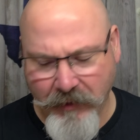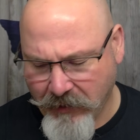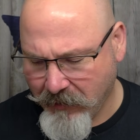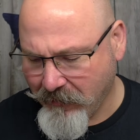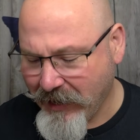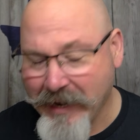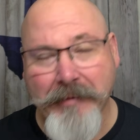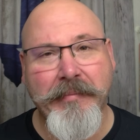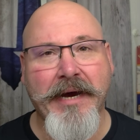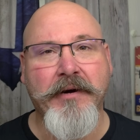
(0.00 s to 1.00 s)
I
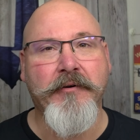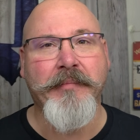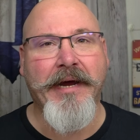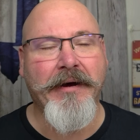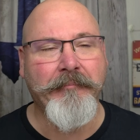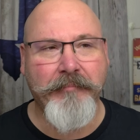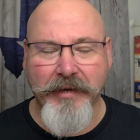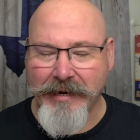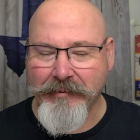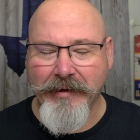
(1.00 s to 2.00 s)
am back home now,
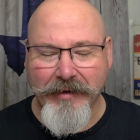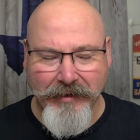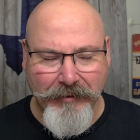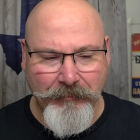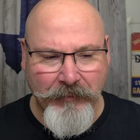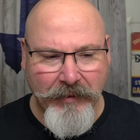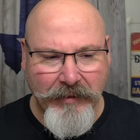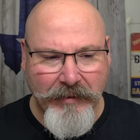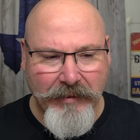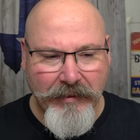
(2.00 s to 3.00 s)
but
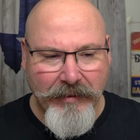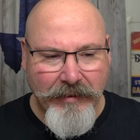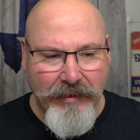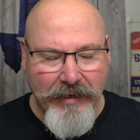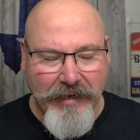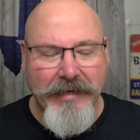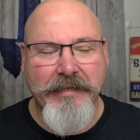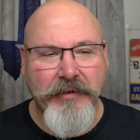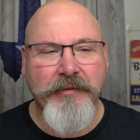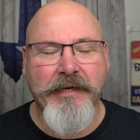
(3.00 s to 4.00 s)
I
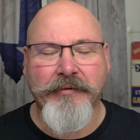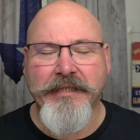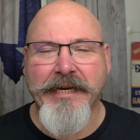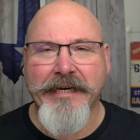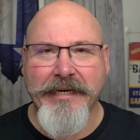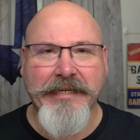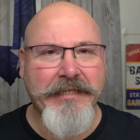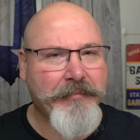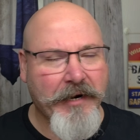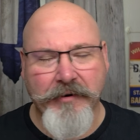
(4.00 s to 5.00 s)
told you I was taking it
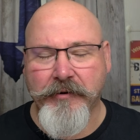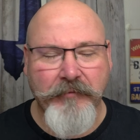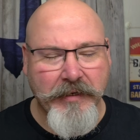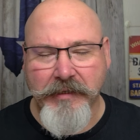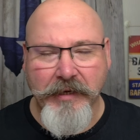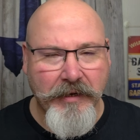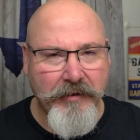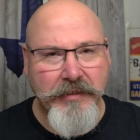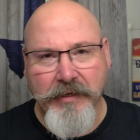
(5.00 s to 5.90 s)
easy, but I don't know if you can tell.